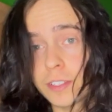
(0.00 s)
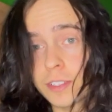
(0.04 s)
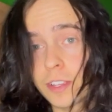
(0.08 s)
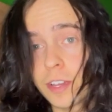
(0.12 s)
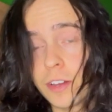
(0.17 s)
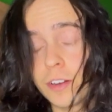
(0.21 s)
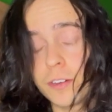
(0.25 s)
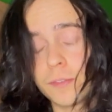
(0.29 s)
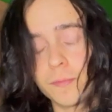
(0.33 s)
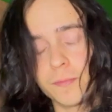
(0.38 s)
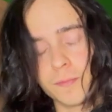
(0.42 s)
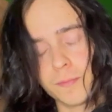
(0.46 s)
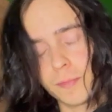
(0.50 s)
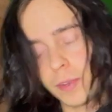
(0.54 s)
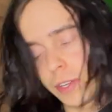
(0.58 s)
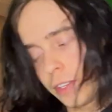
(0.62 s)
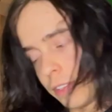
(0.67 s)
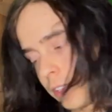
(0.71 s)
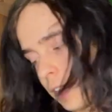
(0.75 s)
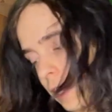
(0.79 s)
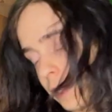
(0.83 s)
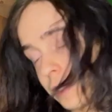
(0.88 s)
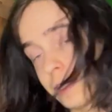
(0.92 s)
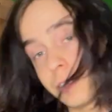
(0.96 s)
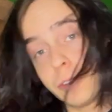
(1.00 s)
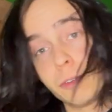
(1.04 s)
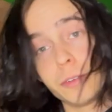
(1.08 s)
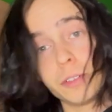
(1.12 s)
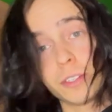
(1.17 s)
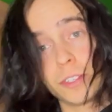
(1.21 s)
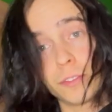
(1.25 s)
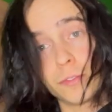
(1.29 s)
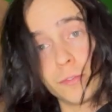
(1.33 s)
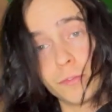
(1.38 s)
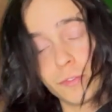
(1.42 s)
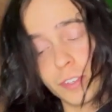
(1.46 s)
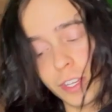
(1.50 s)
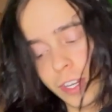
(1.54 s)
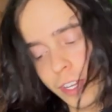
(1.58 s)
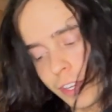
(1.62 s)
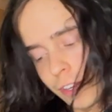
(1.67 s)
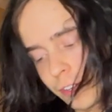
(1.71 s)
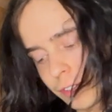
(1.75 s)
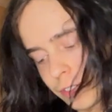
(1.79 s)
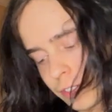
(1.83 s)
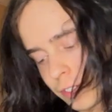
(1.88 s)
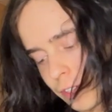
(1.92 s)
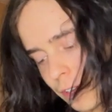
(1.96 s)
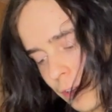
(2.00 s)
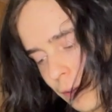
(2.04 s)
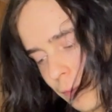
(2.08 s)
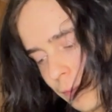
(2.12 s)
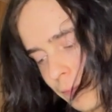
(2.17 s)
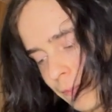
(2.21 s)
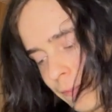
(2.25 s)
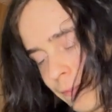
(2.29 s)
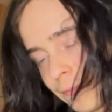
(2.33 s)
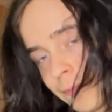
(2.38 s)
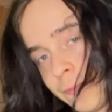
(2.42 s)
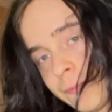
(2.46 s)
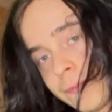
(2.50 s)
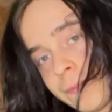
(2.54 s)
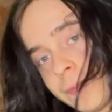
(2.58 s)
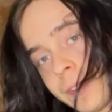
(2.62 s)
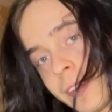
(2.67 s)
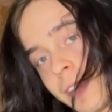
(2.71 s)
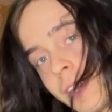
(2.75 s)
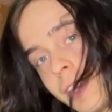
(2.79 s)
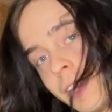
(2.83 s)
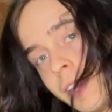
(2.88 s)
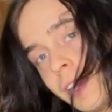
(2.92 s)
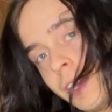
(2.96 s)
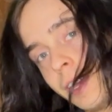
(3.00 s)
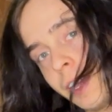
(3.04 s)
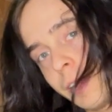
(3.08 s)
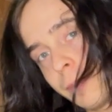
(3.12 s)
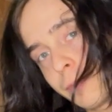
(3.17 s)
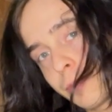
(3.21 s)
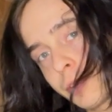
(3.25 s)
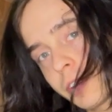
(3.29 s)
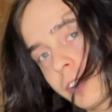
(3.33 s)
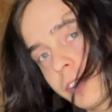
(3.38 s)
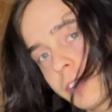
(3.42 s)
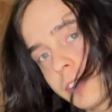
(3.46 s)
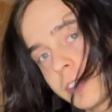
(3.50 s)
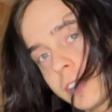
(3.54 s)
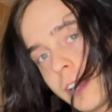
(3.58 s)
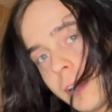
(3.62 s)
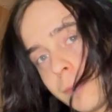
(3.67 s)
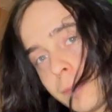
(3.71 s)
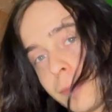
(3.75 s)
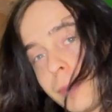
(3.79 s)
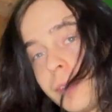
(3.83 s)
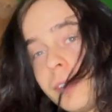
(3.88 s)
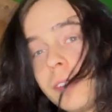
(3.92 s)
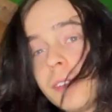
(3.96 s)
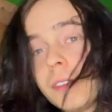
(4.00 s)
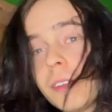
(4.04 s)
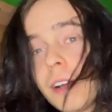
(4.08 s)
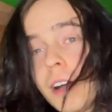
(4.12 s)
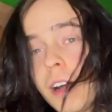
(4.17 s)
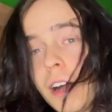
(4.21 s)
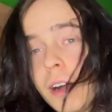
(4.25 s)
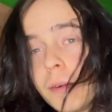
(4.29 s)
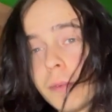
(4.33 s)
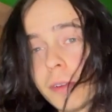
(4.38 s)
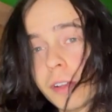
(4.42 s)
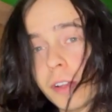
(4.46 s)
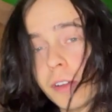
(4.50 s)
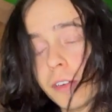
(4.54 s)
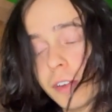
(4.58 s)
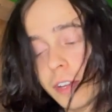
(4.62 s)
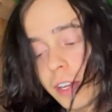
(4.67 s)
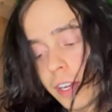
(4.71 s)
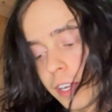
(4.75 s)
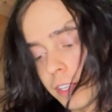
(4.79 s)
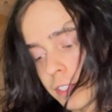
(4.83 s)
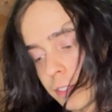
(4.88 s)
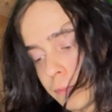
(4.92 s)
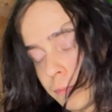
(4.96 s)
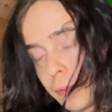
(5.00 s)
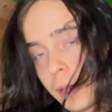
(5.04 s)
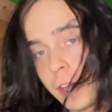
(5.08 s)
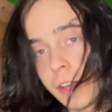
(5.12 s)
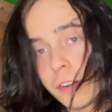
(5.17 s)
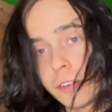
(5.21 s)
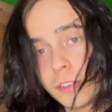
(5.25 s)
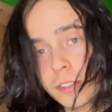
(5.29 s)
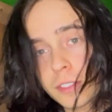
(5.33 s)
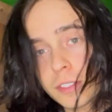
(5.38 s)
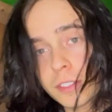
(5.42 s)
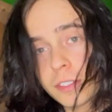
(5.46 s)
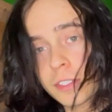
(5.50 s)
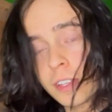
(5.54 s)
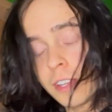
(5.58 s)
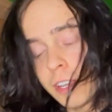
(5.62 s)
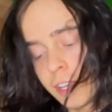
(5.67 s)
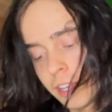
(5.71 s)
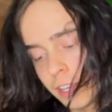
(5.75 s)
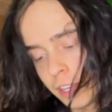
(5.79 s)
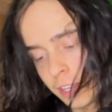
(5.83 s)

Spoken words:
coat, but that's a whole different video. So embroidery sample, I'm gonna go cut out some panels,